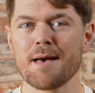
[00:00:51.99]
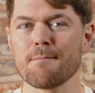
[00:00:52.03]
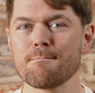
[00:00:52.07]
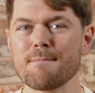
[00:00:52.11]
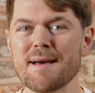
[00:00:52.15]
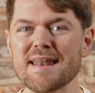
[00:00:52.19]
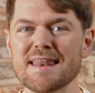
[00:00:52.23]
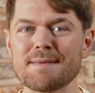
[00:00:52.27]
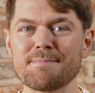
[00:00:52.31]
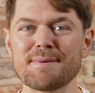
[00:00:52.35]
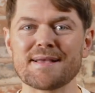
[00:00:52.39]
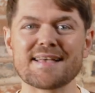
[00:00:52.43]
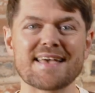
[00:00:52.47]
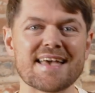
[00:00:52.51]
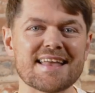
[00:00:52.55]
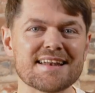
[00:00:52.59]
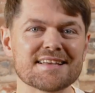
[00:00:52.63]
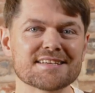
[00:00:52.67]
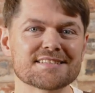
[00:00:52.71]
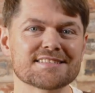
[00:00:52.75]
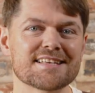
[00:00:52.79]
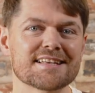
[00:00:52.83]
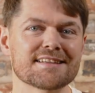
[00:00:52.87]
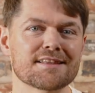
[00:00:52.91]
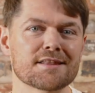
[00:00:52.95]
Many
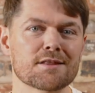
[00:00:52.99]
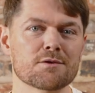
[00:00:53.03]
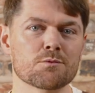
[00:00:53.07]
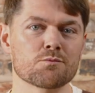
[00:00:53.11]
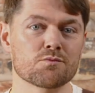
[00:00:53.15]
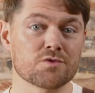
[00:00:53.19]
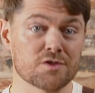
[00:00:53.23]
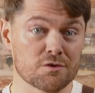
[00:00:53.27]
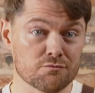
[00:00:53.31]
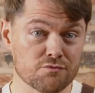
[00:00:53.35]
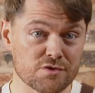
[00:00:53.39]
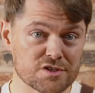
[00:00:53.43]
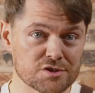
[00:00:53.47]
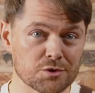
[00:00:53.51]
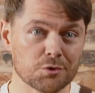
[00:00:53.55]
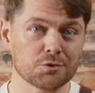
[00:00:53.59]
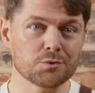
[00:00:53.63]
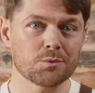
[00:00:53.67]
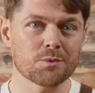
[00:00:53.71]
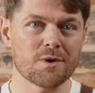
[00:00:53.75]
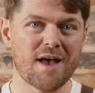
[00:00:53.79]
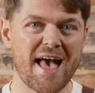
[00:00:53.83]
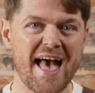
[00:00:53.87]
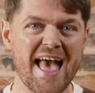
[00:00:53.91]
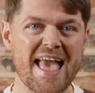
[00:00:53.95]
beginners think that the
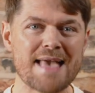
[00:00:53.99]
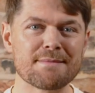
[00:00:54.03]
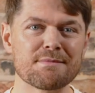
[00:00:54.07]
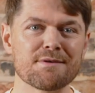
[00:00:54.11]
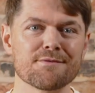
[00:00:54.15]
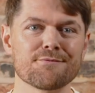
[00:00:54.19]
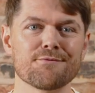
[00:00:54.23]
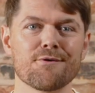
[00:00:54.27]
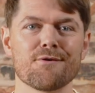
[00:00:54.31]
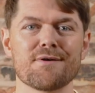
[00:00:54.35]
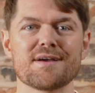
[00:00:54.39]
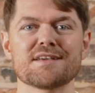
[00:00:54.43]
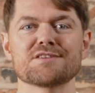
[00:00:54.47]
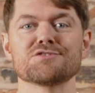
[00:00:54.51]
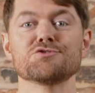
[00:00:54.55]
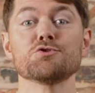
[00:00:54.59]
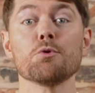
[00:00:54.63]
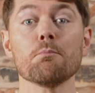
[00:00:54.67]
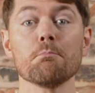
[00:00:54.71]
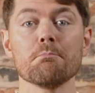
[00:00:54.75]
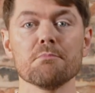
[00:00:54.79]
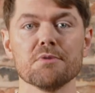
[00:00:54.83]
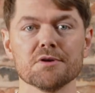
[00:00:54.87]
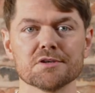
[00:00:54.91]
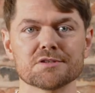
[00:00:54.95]
result we're aiming for is
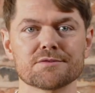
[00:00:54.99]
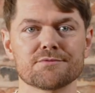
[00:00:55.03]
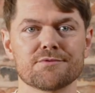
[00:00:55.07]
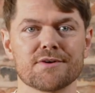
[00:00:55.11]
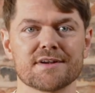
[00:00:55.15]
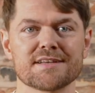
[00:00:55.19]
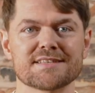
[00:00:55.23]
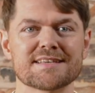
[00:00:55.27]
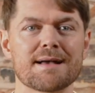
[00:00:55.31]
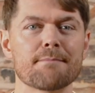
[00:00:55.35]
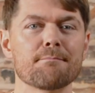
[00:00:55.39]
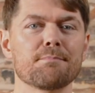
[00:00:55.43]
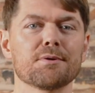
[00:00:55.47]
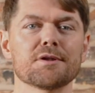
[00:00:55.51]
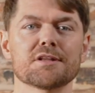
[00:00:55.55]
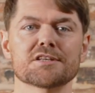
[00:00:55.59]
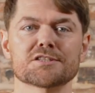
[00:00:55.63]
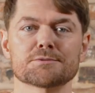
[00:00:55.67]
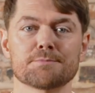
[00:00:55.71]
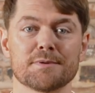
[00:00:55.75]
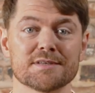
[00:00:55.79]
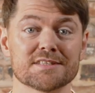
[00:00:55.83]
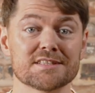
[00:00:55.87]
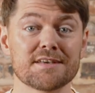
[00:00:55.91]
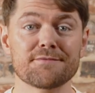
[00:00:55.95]
numbers, for example, a
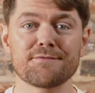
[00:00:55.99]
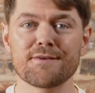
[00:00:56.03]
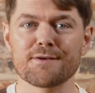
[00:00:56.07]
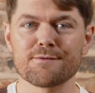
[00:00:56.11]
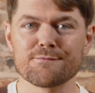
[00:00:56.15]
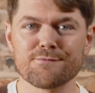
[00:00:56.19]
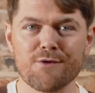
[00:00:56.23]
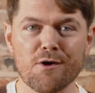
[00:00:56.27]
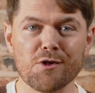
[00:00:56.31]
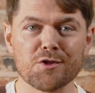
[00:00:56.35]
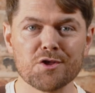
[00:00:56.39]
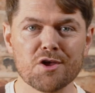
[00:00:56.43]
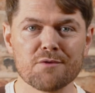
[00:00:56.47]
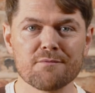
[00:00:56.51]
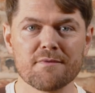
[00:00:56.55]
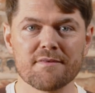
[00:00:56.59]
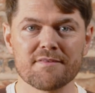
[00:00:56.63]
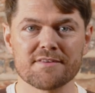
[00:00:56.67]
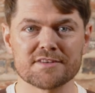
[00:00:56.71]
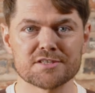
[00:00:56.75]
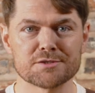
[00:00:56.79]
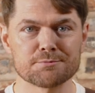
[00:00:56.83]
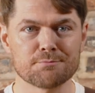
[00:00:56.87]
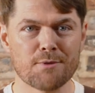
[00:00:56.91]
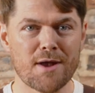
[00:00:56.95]
specific volume
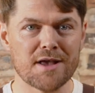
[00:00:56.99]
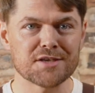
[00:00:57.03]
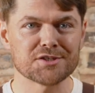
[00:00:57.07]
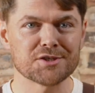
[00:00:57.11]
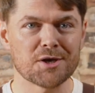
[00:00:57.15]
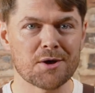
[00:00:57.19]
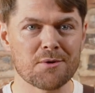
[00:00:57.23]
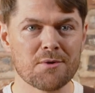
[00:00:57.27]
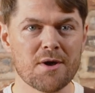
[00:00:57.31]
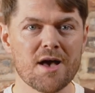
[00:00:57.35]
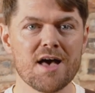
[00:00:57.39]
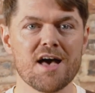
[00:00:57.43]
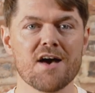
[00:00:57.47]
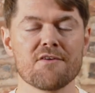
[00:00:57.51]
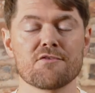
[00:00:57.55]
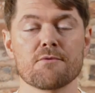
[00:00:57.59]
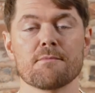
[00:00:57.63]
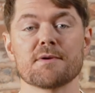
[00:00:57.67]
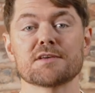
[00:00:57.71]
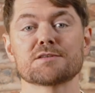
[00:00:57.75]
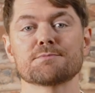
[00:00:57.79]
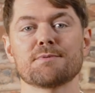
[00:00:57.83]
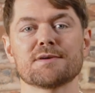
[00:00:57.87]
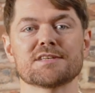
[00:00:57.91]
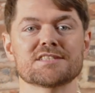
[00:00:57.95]
of espresso
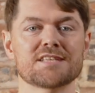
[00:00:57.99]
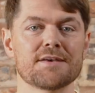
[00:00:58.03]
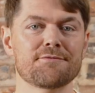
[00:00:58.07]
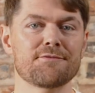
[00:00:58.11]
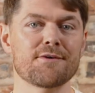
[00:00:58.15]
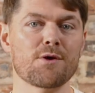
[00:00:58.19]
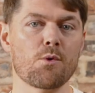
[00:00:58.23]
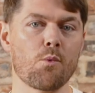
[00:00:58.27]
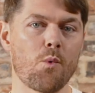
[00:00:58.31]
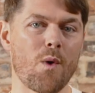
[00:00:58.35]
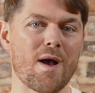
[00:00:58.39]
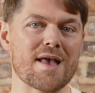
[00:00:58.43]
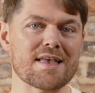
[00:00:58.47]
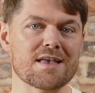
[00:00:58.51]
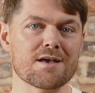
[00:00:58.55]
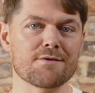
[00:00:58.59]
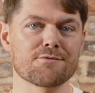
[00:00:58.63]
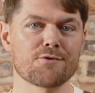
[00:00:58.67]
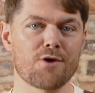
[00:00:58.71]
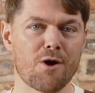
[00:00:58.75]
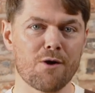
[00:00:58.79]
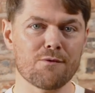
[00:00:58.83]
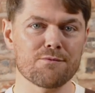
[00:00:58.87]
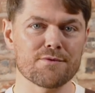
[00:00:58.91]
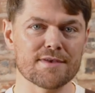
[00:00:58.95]
from a specific weight
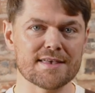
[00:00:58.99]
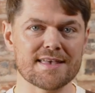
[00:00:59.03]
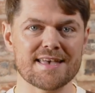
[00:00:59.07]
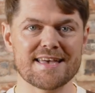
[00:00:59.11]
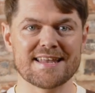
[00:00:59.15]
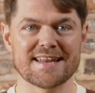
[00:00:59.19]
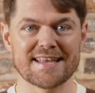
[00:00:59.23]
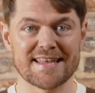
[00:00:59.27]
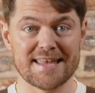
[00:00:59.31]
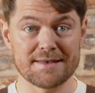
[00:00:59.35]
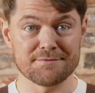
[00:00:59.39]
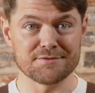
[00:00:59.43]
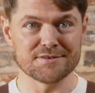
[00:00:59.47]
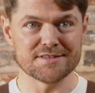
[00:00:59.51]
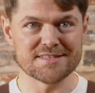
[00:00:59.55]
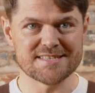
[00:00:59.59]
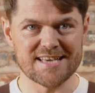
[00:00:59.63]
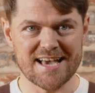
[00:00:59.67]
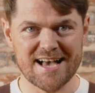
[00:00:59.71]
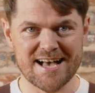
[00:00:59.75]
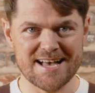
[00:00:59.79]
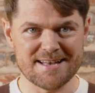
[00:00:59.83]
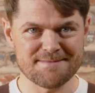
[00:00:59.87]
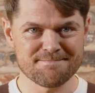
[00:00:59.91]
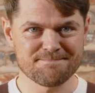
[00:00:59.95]
of coffee in a given
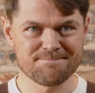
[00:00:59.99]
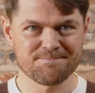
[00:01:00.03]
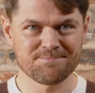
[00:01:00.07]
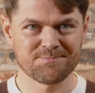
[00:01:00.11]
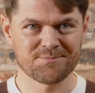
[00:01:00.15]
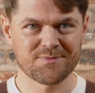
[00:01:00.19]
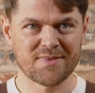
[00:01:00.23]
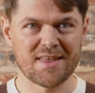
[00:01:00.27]
time.